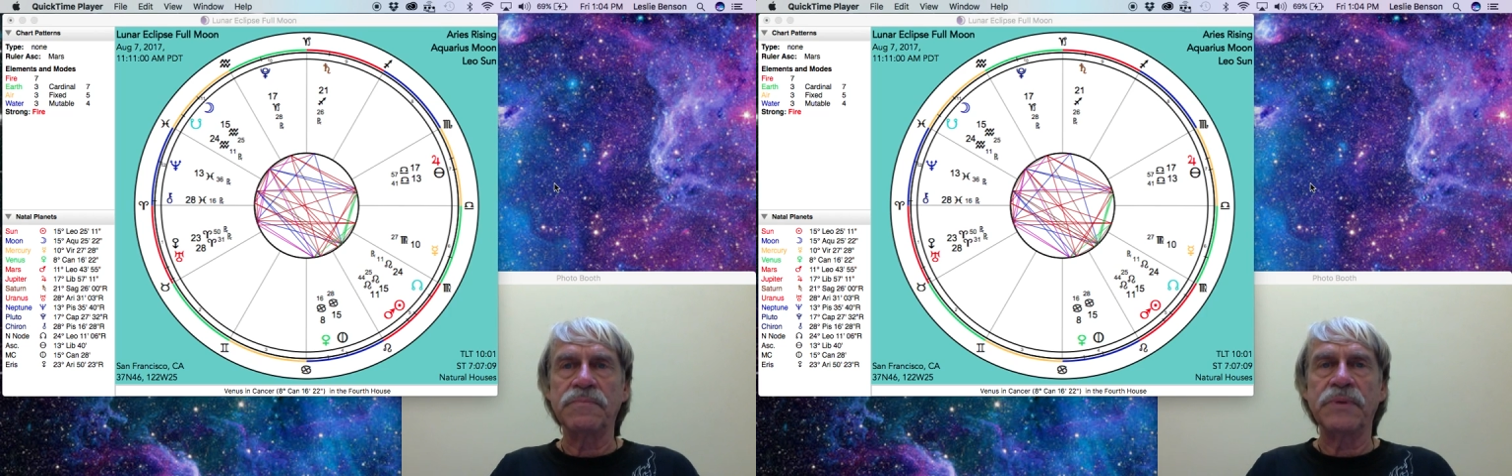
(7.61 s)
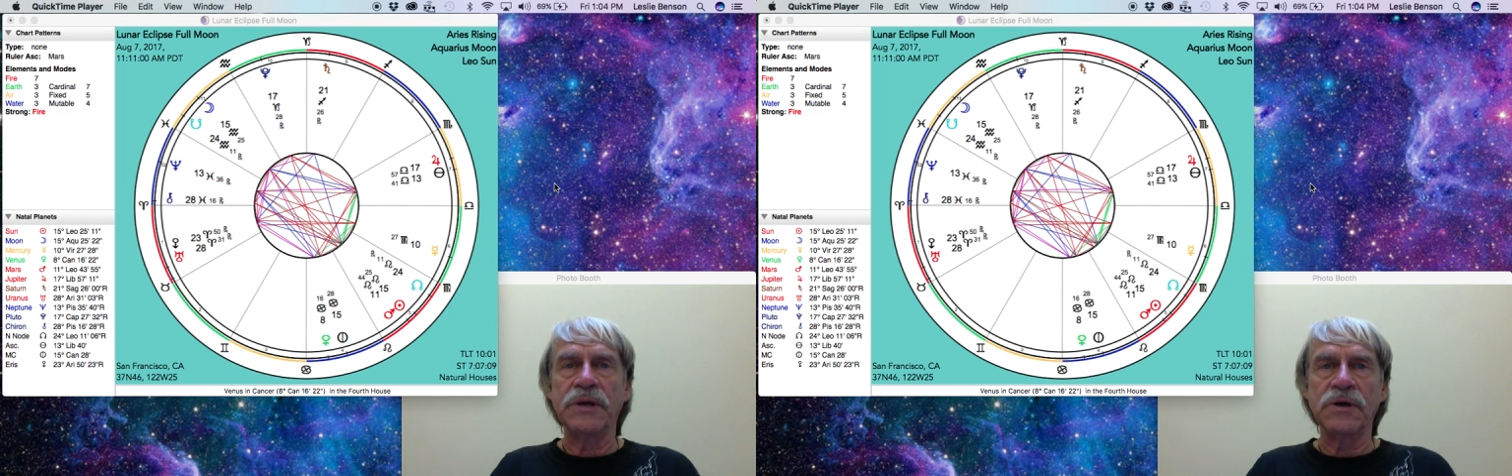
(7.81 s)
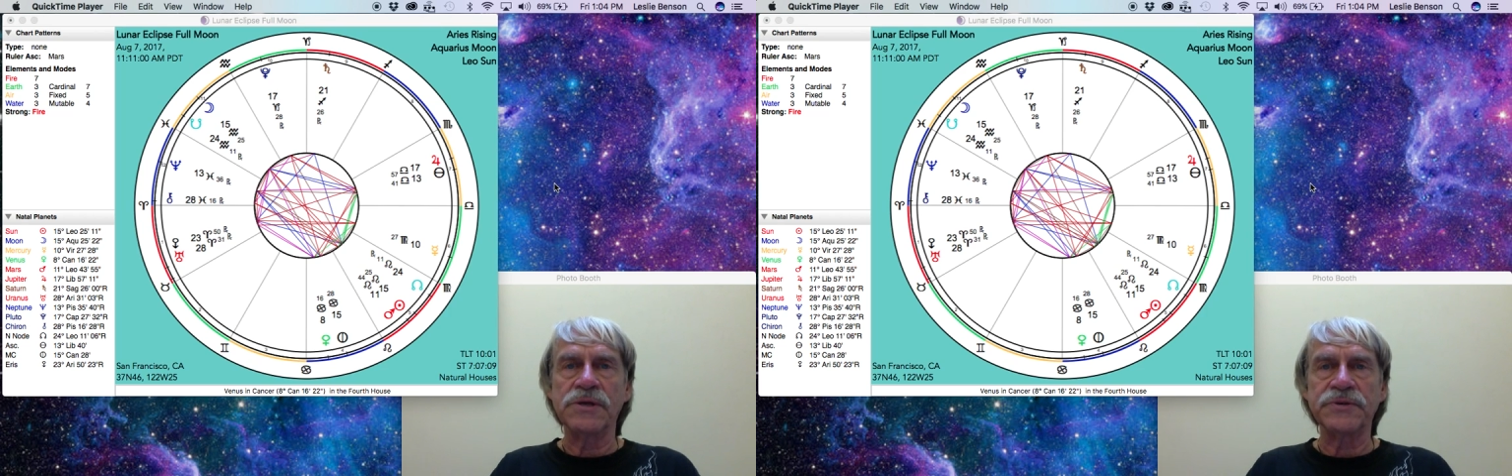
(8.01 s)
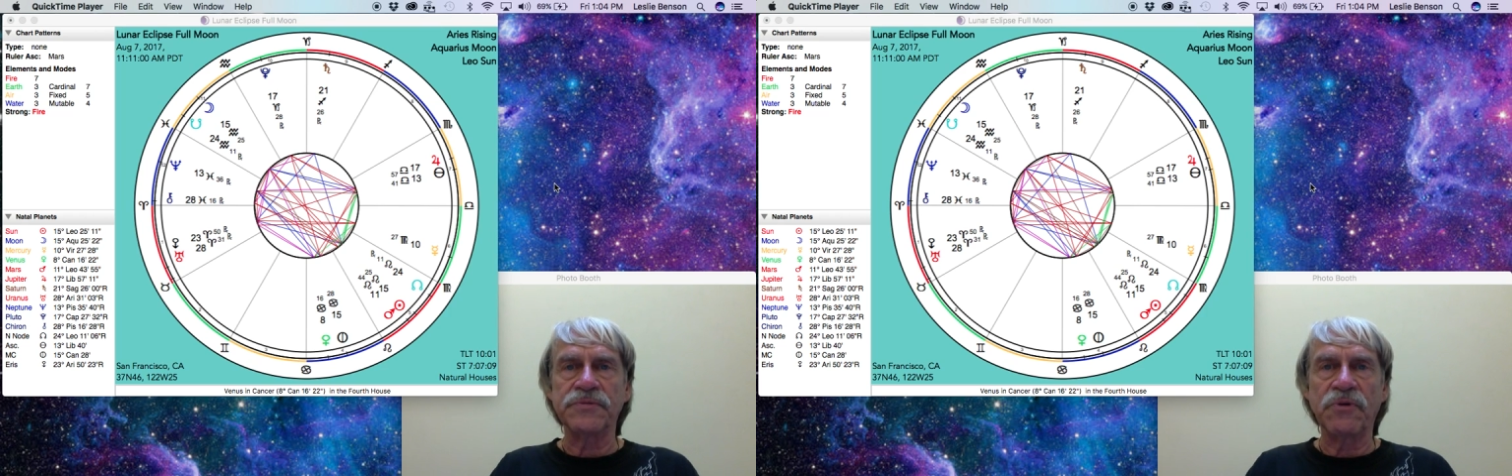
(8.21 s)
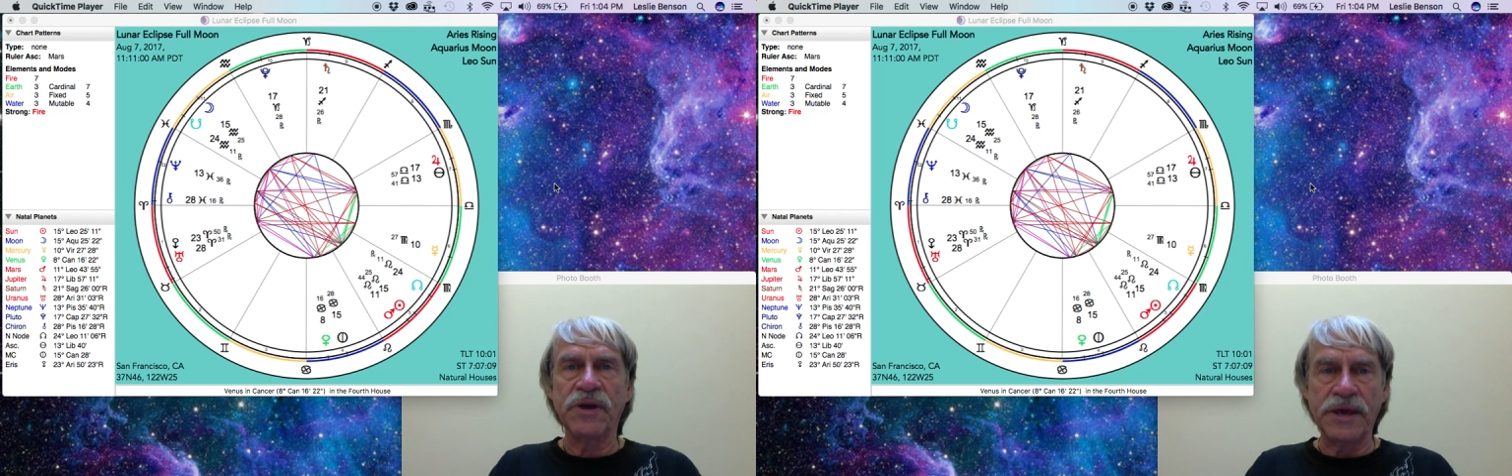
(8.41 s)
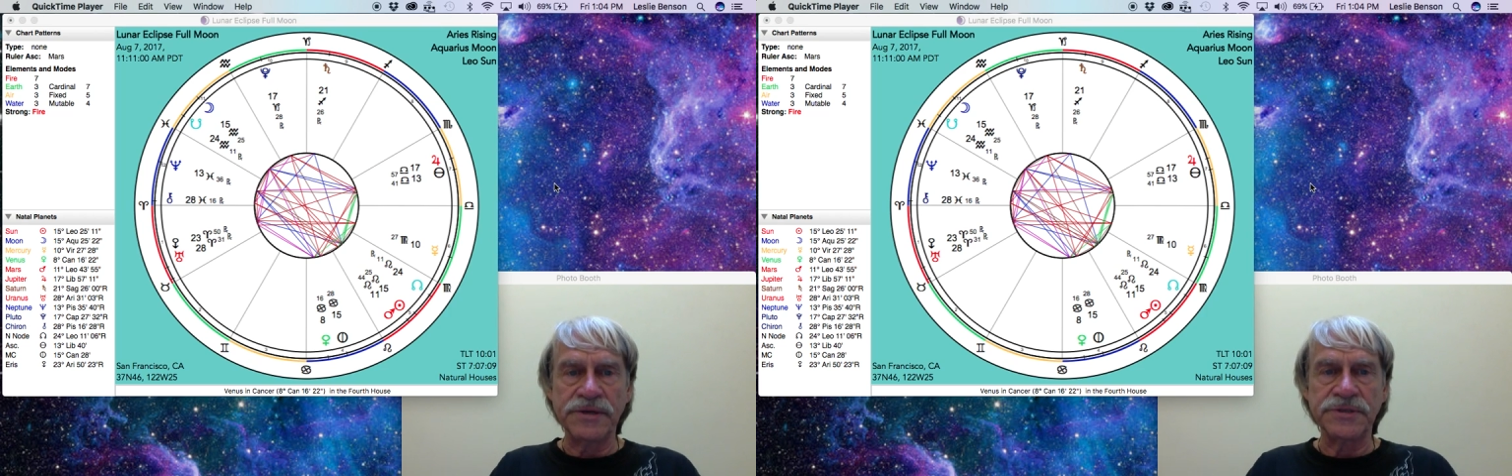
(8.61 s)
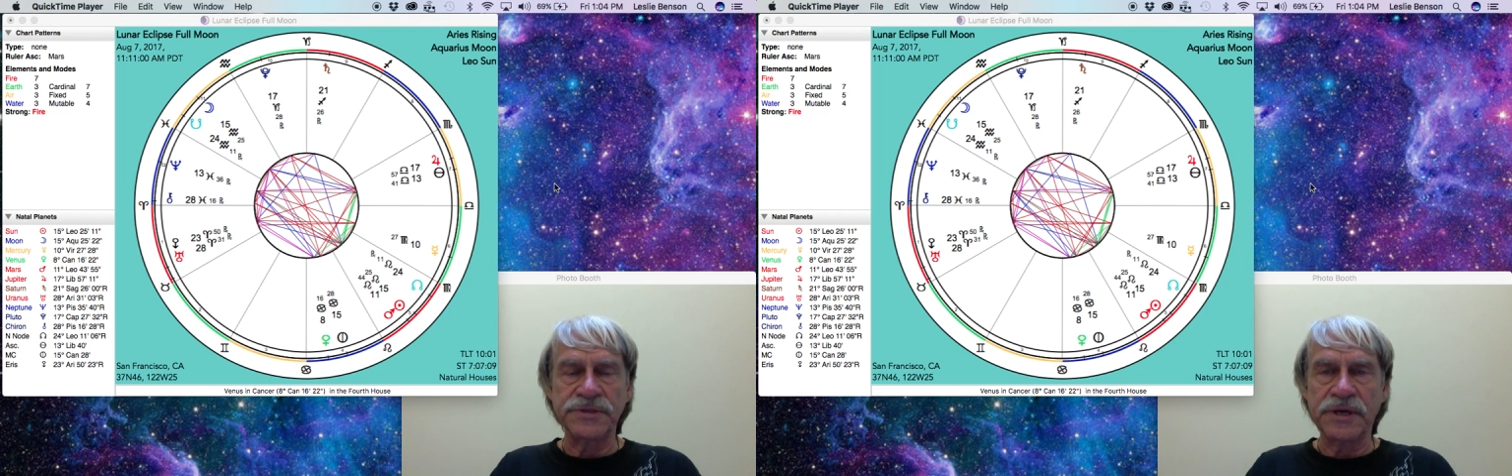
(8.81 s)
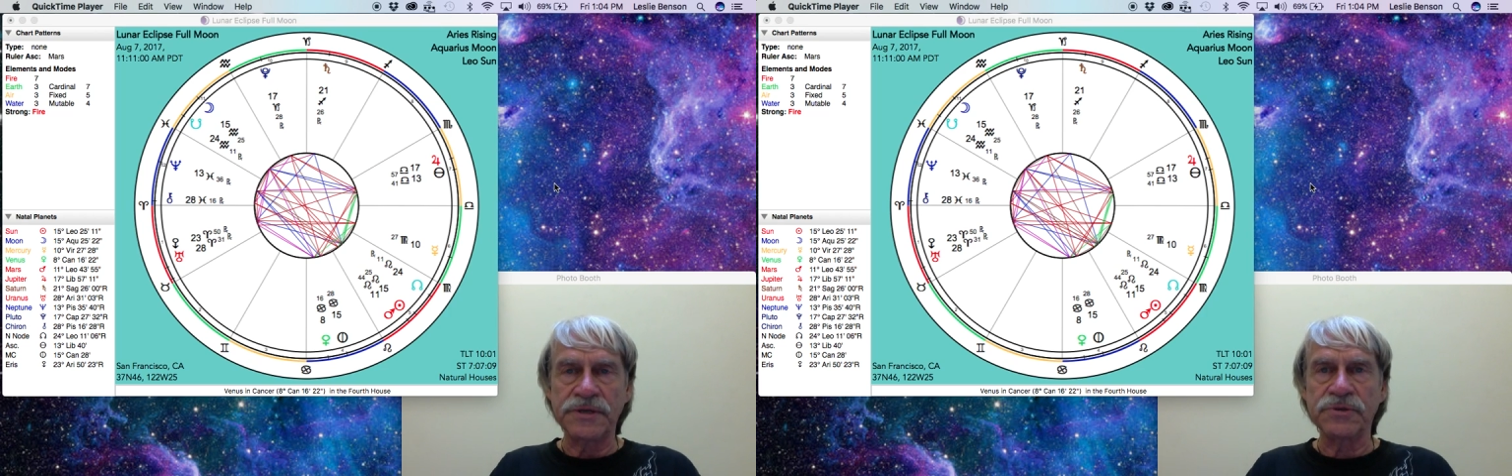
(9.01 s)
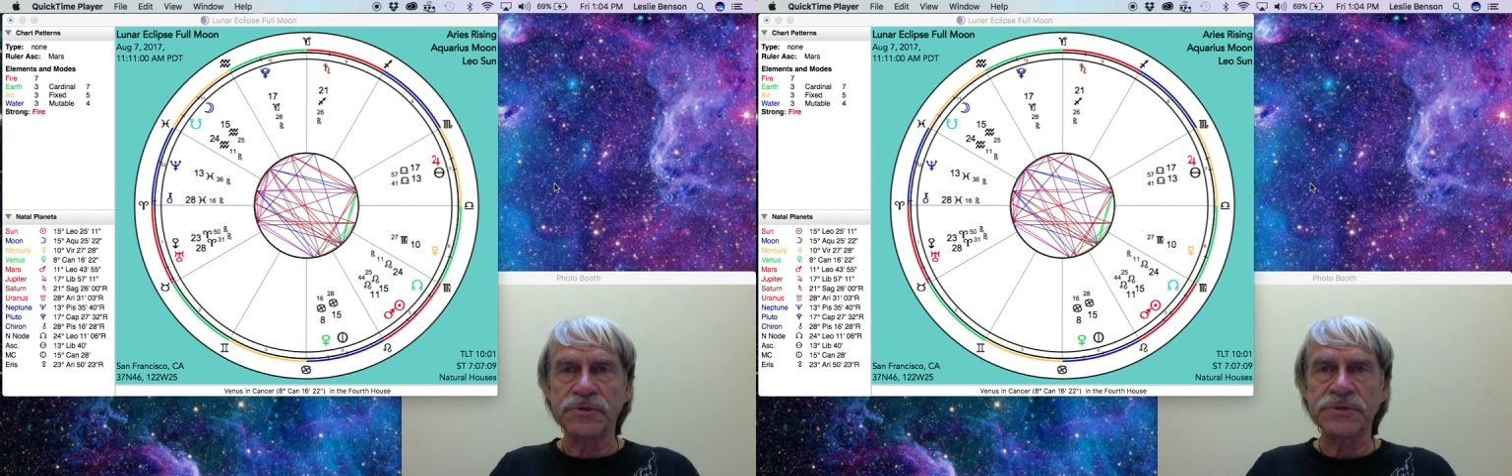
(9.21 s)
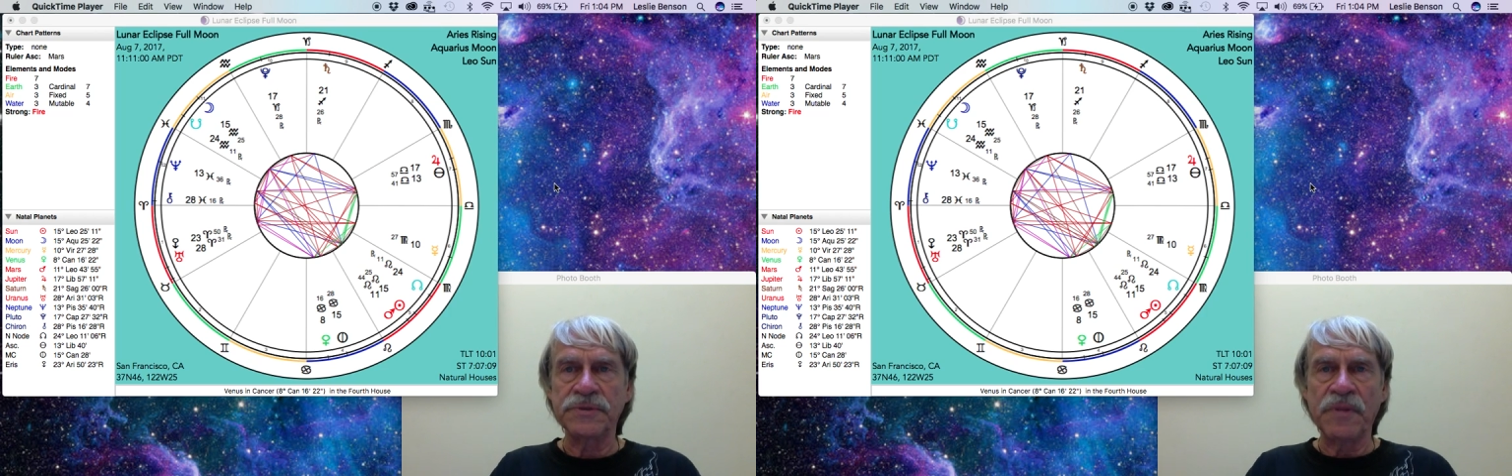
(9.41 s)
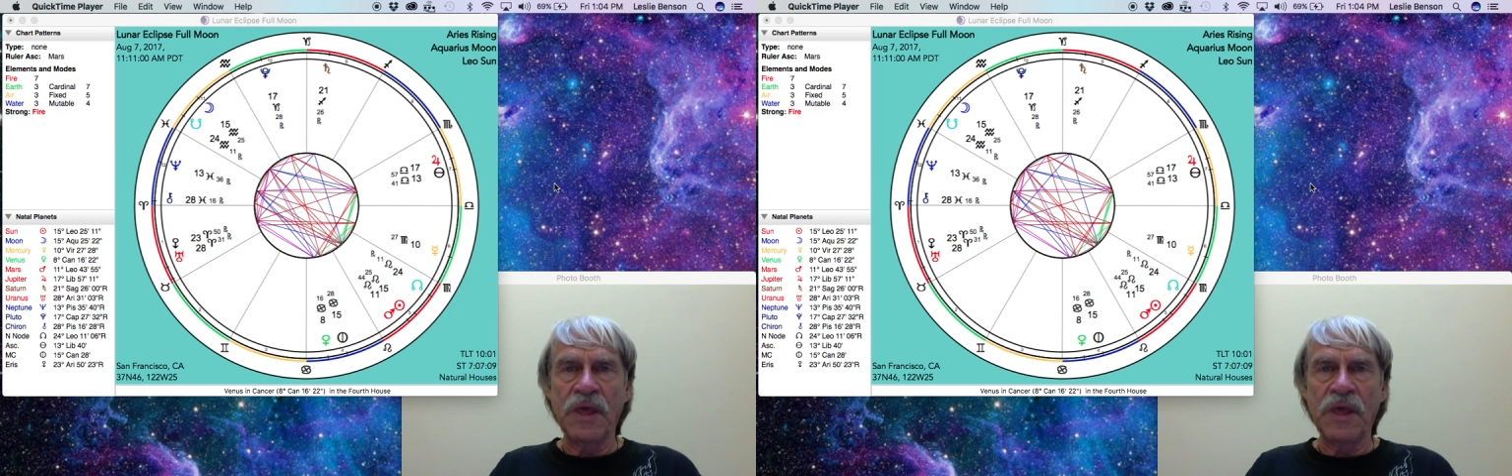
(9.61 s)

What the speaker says: because of vacation schedules,